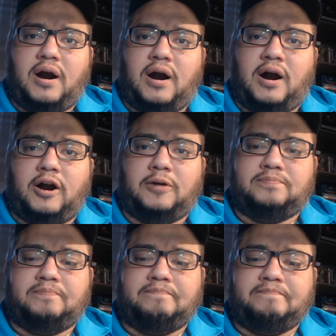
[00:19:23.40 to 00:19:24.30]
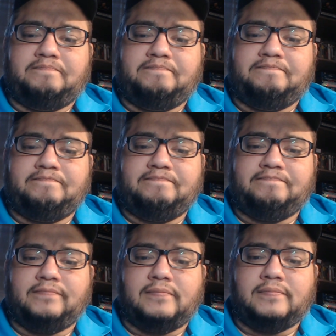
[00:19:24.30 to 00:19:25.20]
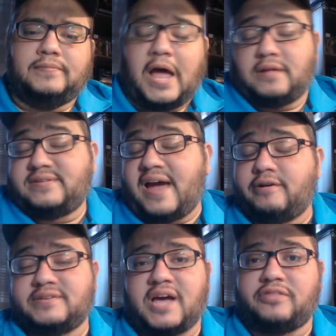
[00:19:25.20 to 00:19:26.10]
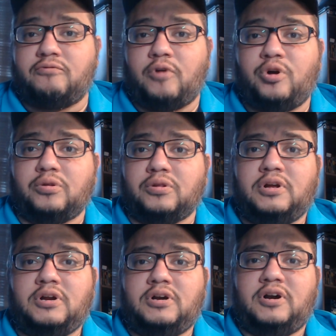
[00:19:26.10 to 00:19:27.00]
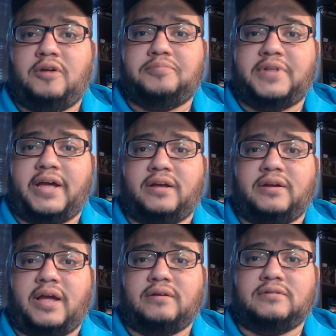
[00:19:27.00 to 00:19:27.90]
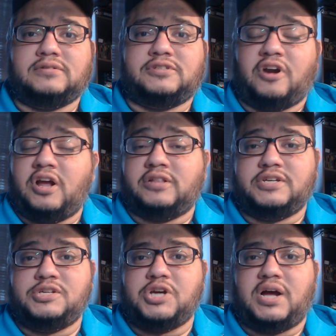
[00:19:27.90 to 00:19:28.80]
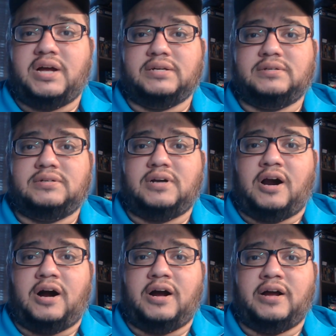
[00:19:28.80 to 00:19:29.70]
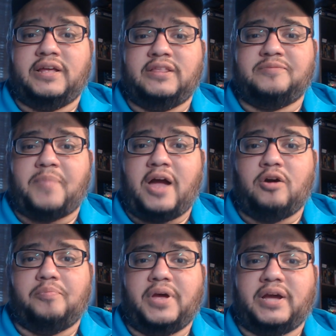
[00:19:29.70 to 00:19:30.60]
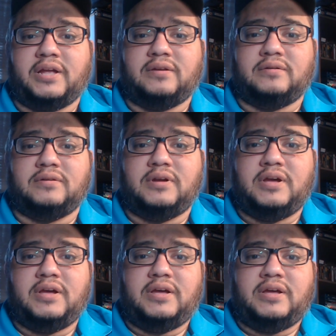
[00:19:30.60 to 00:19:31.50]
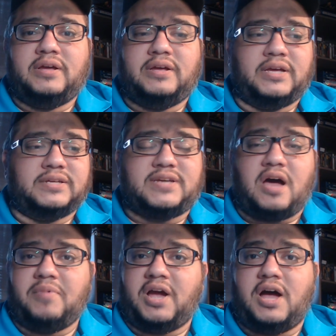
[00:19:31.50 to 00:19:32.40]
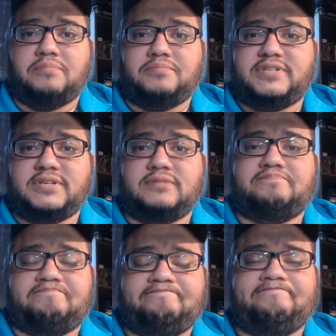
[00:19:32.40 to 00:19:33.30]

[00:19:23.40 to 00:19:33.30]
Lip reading: um, now Taron's got the role playing Sir Elton John in his biopic and his coming ups, and